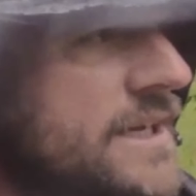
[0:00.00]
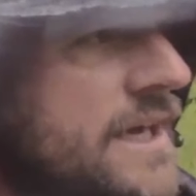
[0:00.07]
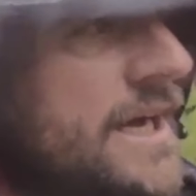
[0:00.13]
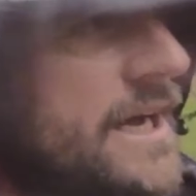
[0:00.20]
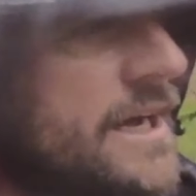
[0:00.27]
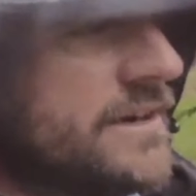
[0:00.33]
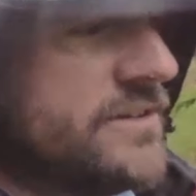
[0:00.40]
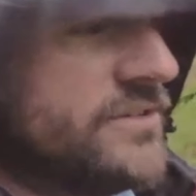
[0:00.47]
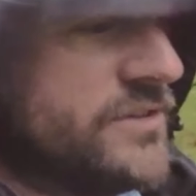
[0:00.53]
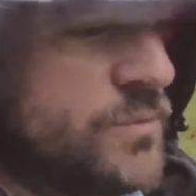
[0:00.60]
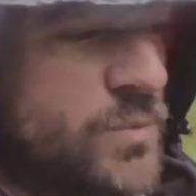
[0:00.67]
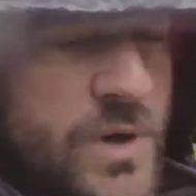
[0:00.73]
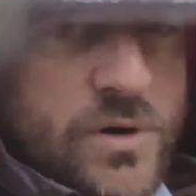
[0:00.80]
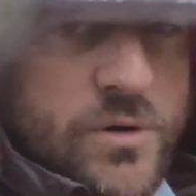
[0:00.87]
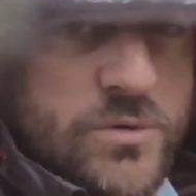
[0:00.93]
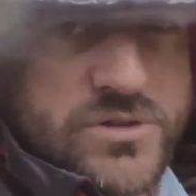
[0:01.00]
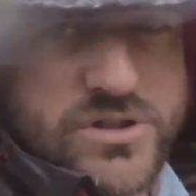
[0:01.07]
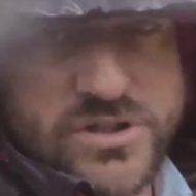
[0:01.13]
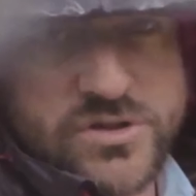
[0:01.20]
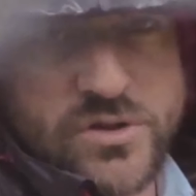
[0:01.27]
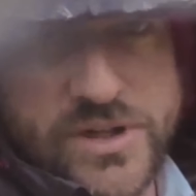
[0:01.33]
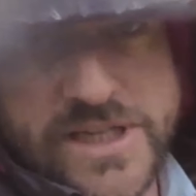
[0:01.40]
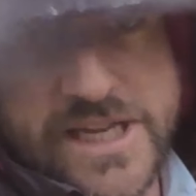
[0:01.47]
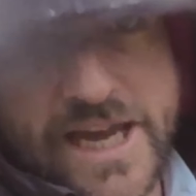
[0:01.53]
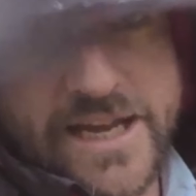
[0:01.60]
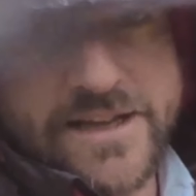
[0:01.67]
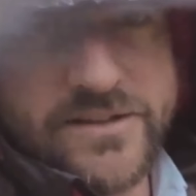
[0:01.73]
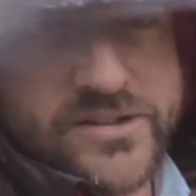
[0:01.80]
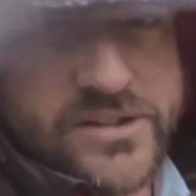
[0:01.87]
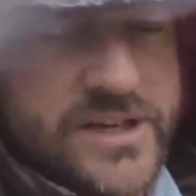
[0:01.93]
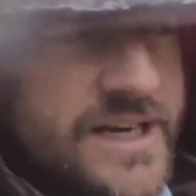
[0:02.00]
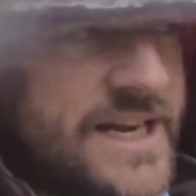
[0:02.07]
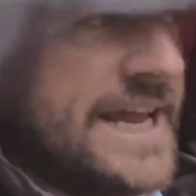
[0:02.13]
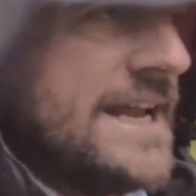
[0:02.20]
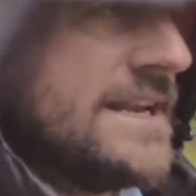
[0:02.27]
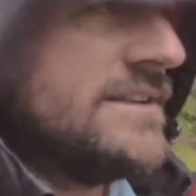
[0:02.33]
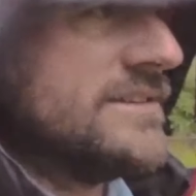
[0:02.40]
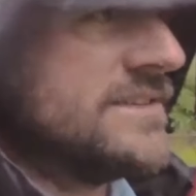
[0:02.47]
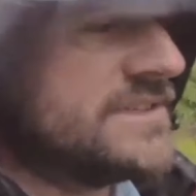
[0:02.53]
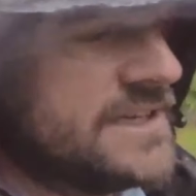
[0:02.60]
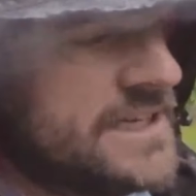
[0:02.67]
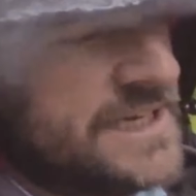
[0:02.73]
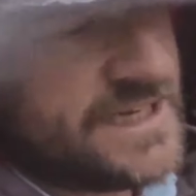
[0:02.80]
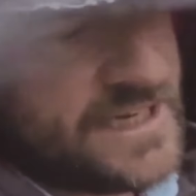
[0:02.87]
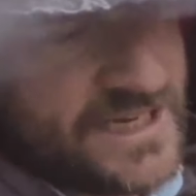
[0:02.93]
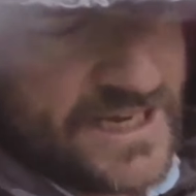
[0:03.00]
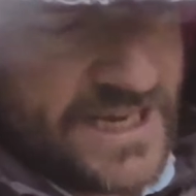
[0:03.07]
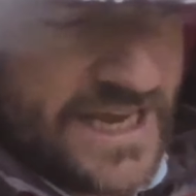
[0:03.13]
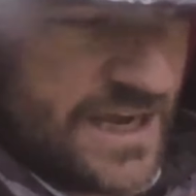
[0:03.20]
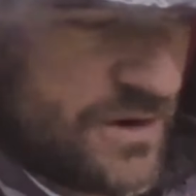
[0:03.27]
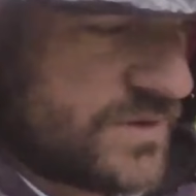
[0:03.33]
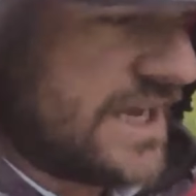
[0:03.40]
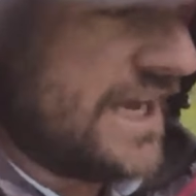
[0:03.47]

because it will just sort of get into the lens, it'll